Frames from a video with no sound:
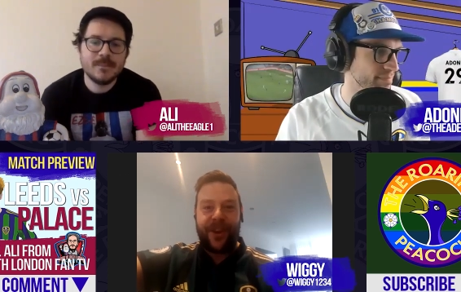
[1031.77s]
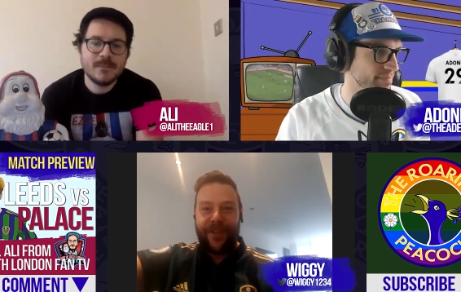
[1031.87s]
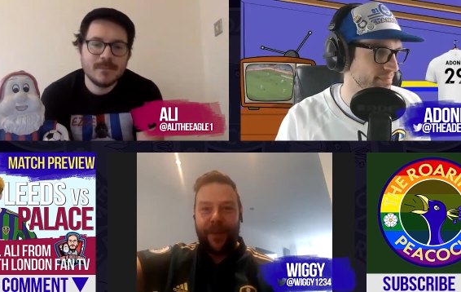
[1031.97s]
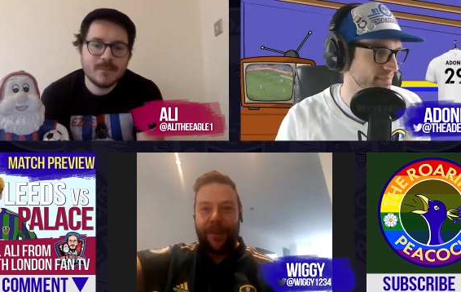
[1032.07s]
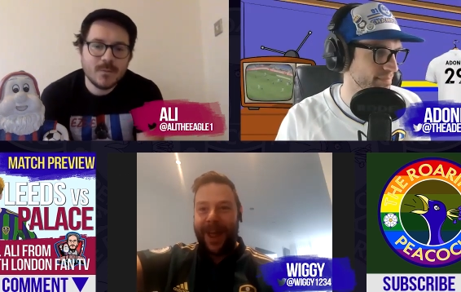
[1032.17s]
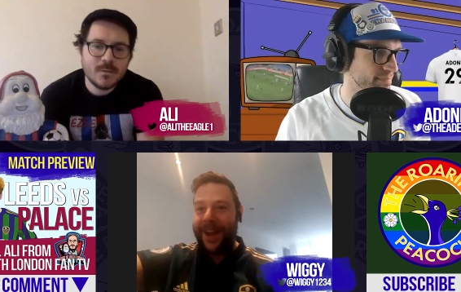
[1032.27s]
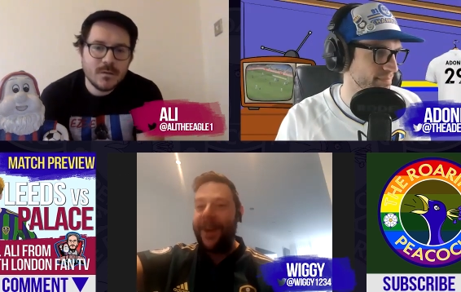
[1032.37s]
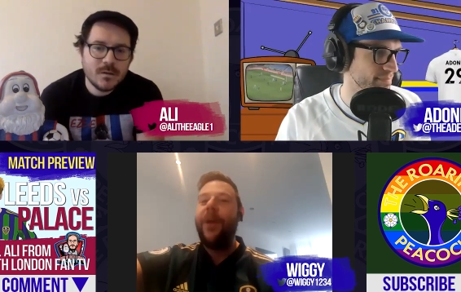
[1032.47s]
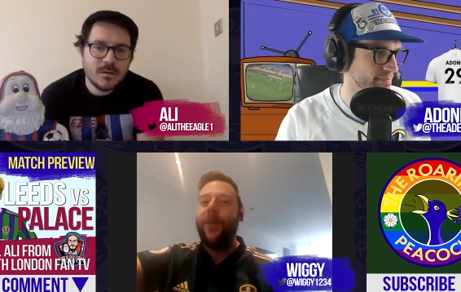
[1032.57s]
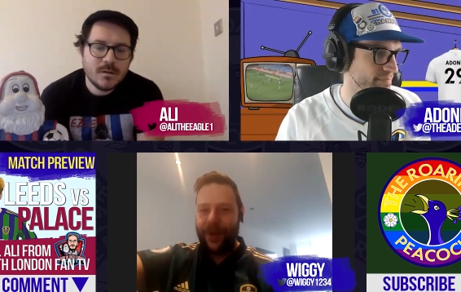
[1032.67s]
Speaker 1: of the plan,
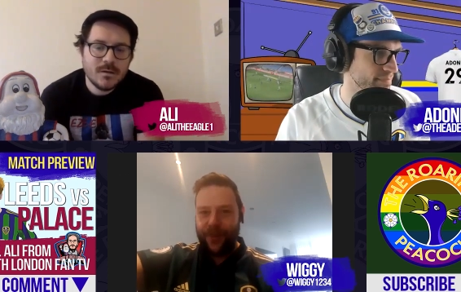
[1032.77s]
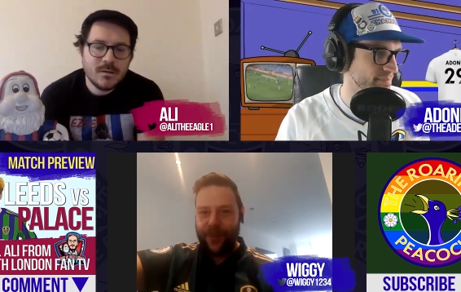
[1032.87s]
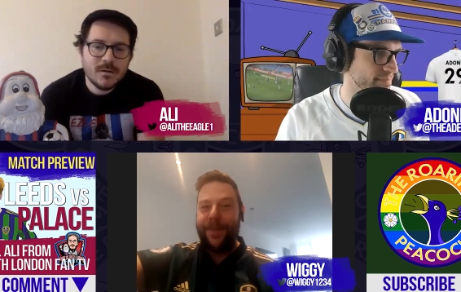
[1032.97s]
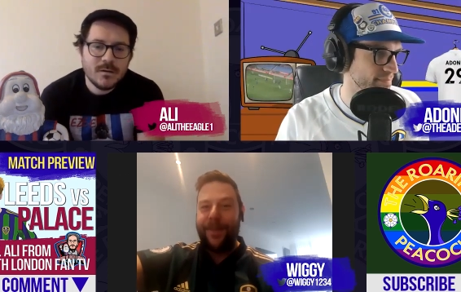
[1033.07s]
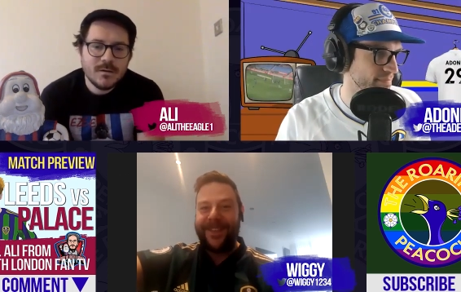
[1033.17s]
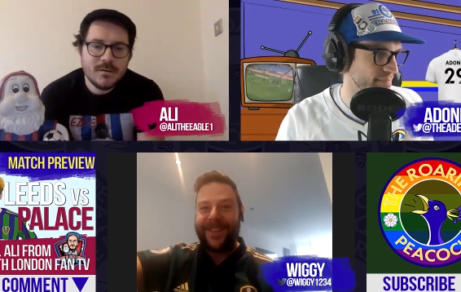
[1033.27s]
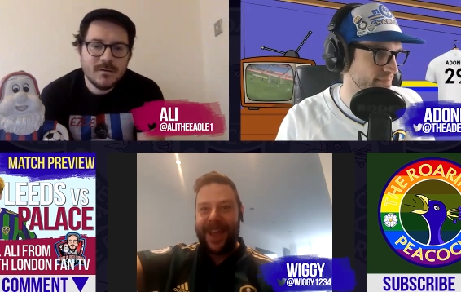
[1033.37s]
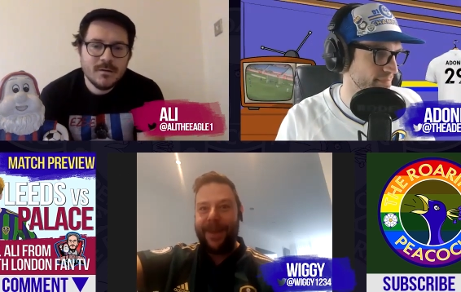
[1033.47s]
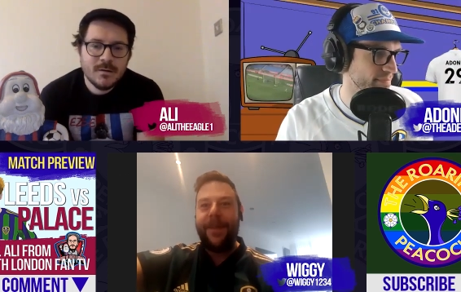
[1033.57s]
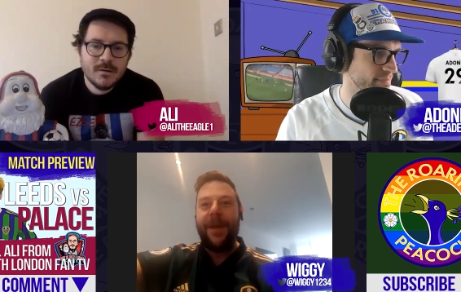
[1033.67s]
which will be the
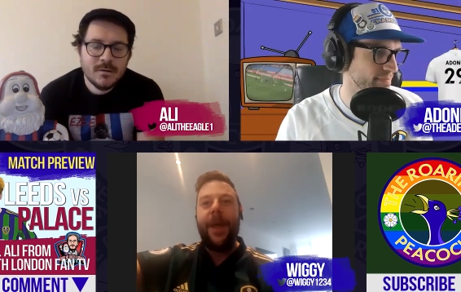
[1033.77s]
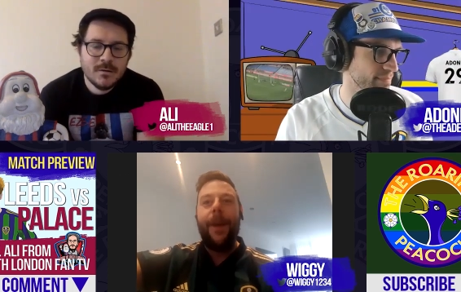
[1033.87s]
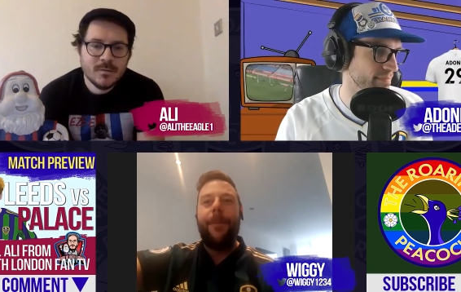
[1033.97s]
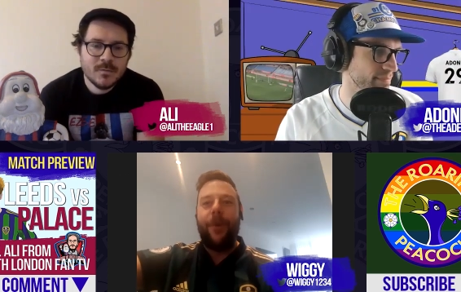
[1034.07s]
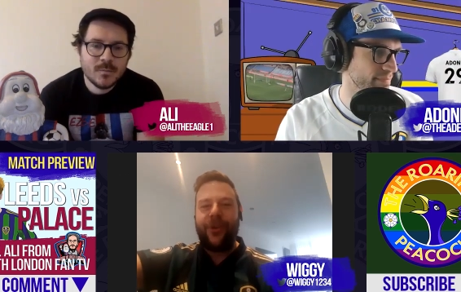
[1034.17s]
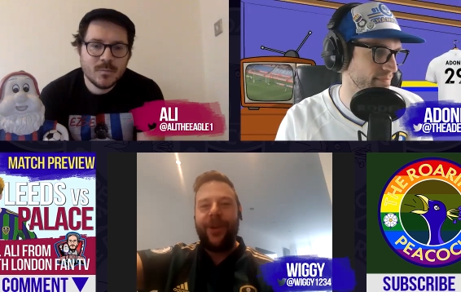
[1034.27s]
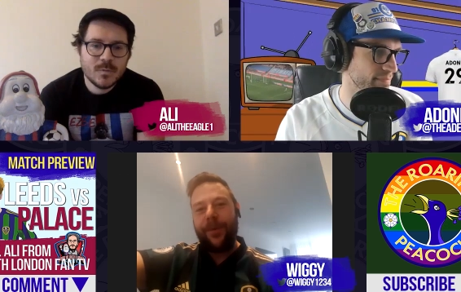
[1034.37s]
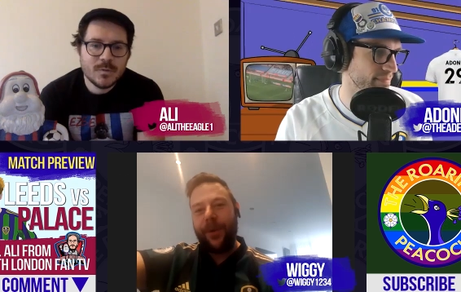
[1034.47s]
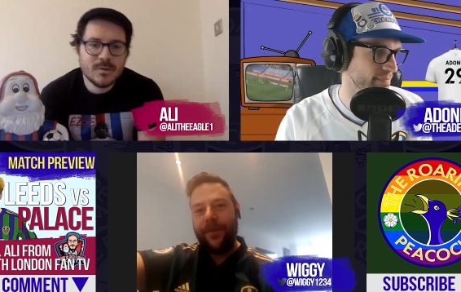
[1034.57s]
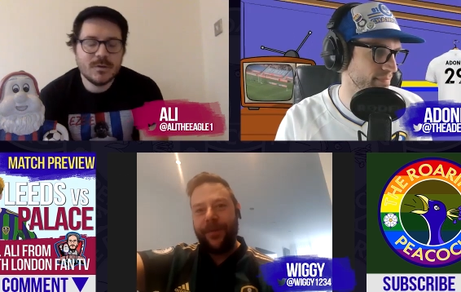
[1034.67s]
same, much
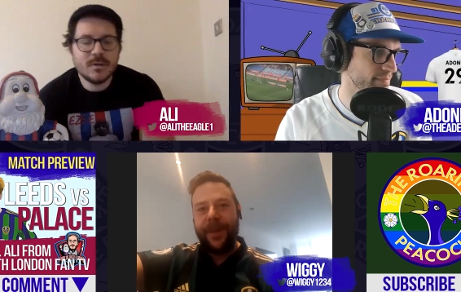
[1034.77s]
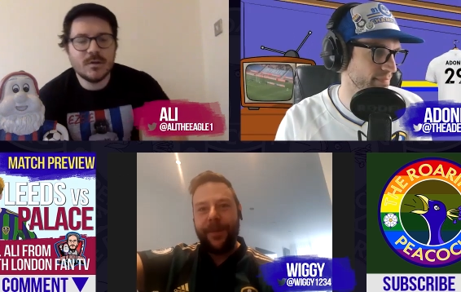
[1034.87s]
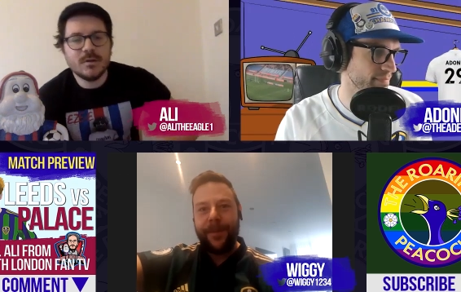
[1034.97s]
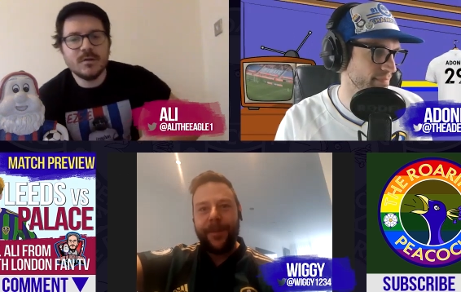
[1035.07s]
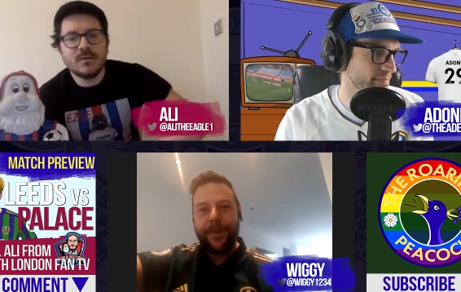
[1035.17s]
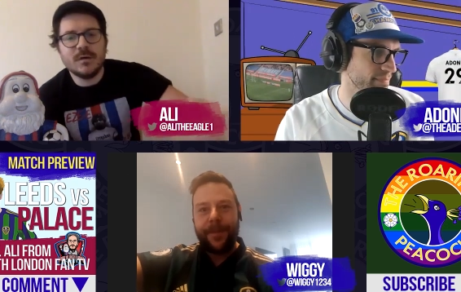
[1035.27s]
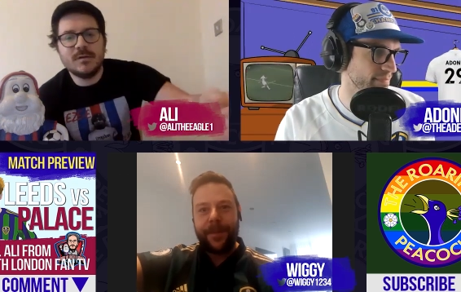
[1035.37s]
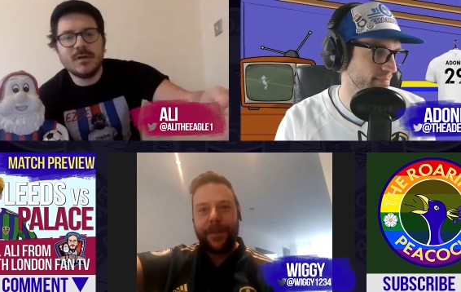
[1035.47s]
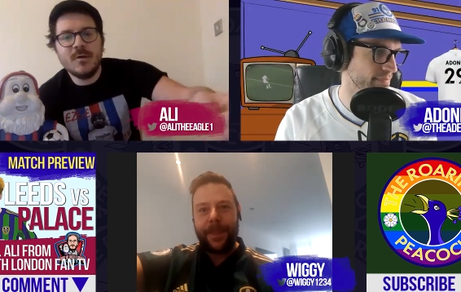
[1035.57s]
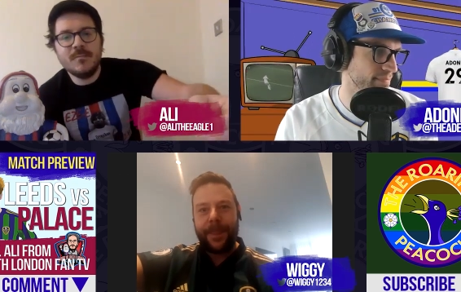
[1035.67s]
improved.
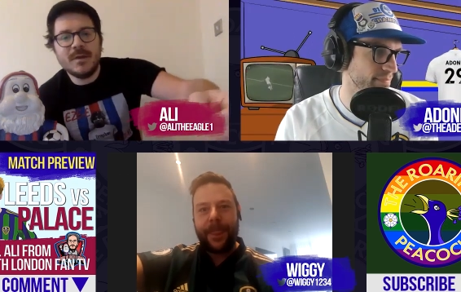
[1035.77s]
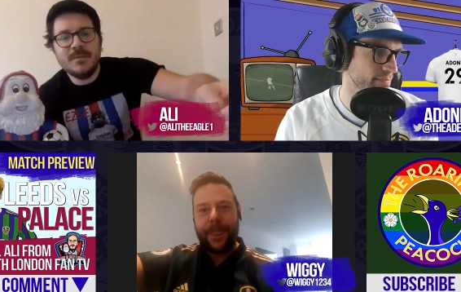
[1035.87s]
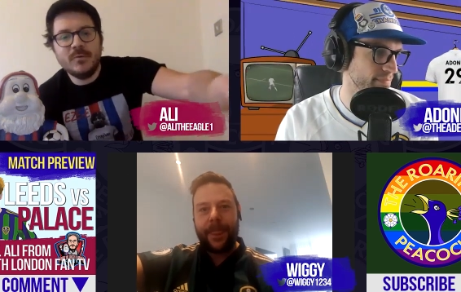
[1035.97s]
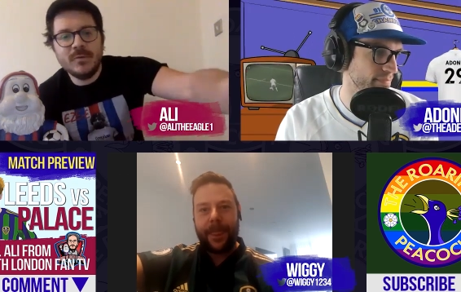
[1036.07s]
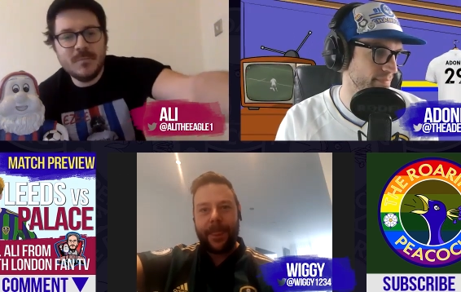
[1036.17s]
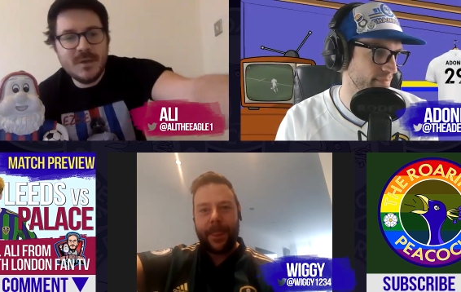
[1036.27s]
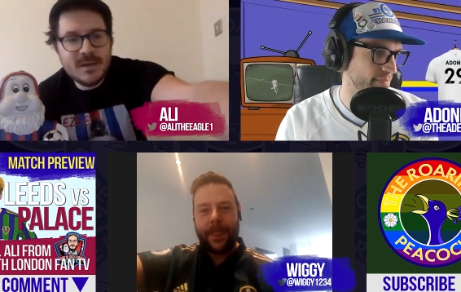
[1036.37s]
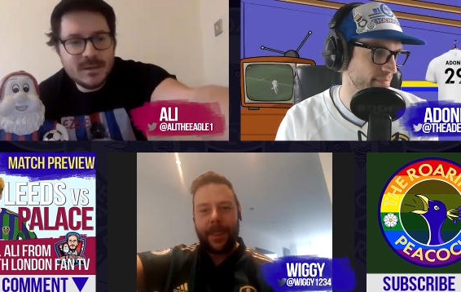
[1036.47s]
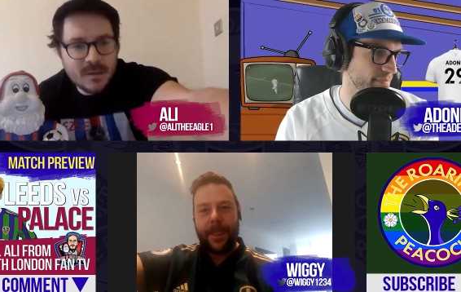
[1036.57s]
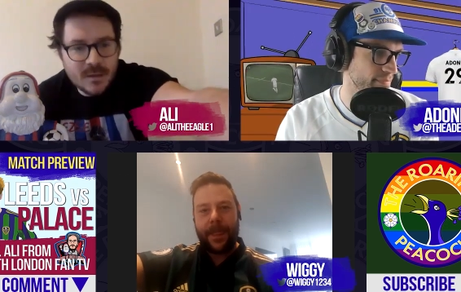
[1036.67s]
Speaker 2: See, certain people in the
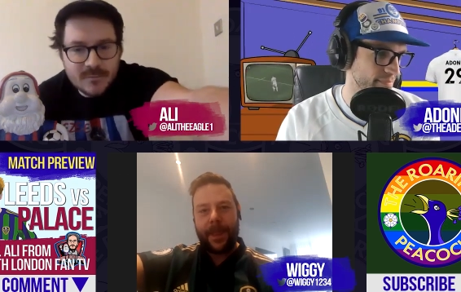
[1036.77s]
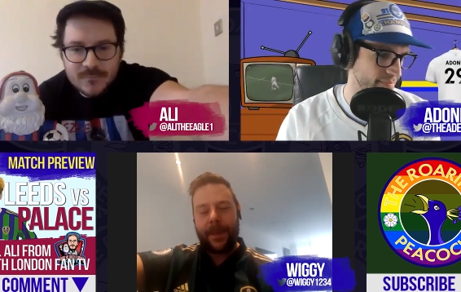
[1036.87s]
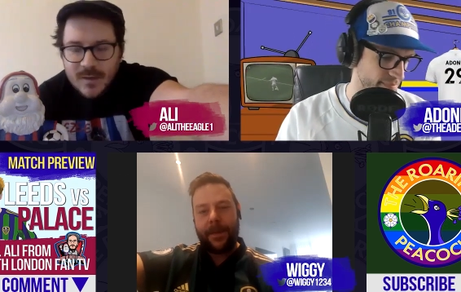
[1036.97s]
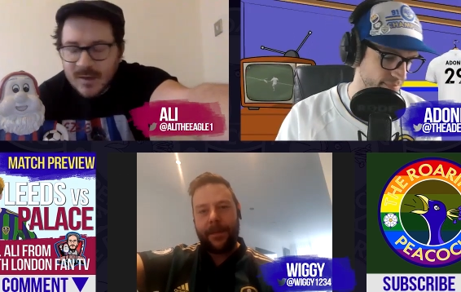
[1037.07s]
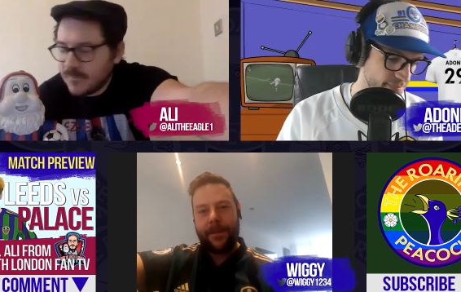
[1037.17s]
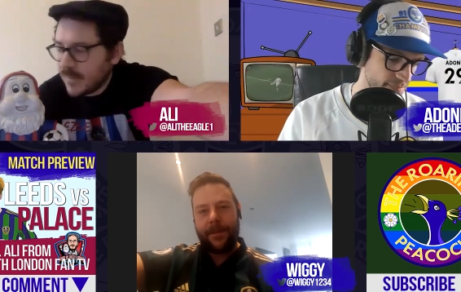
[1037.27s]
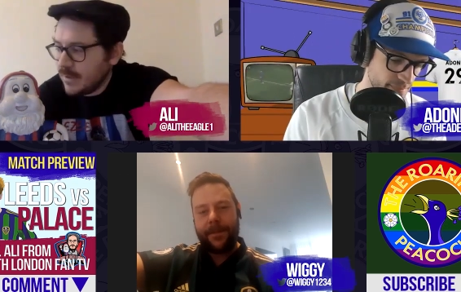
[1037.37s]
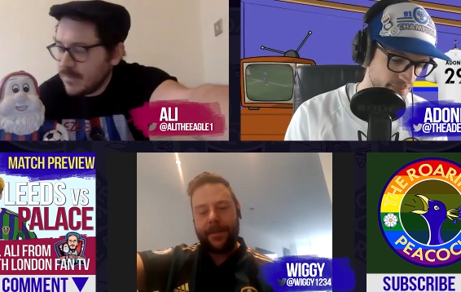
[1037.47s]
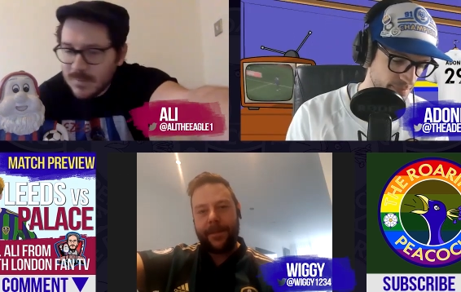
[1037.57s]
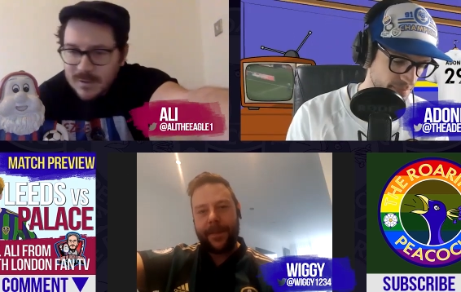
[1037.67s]
media have, have
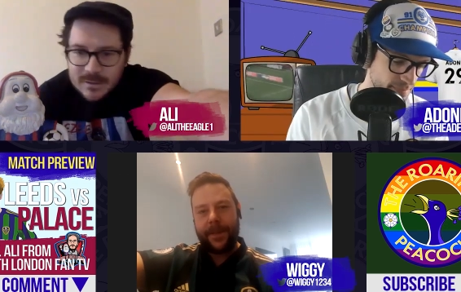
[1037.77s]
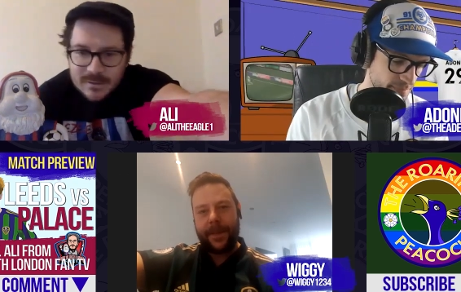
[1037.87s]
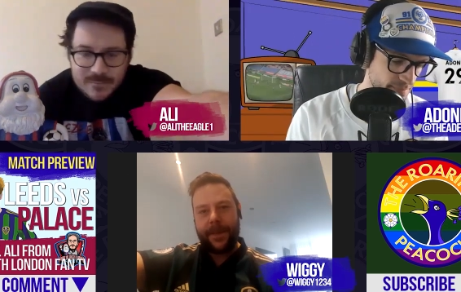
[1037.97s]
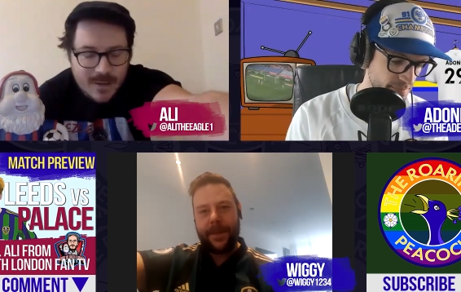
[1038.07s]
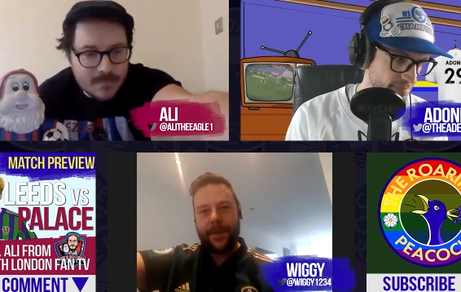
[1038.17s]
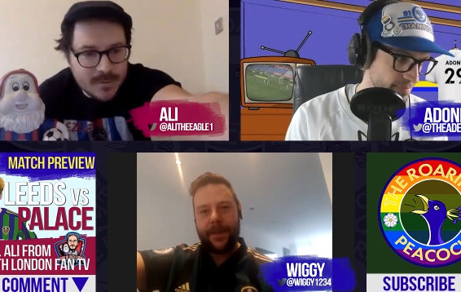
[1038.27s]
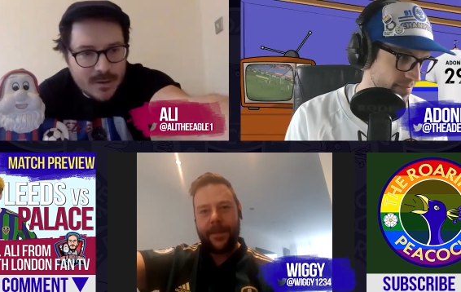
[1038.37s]
made me believe that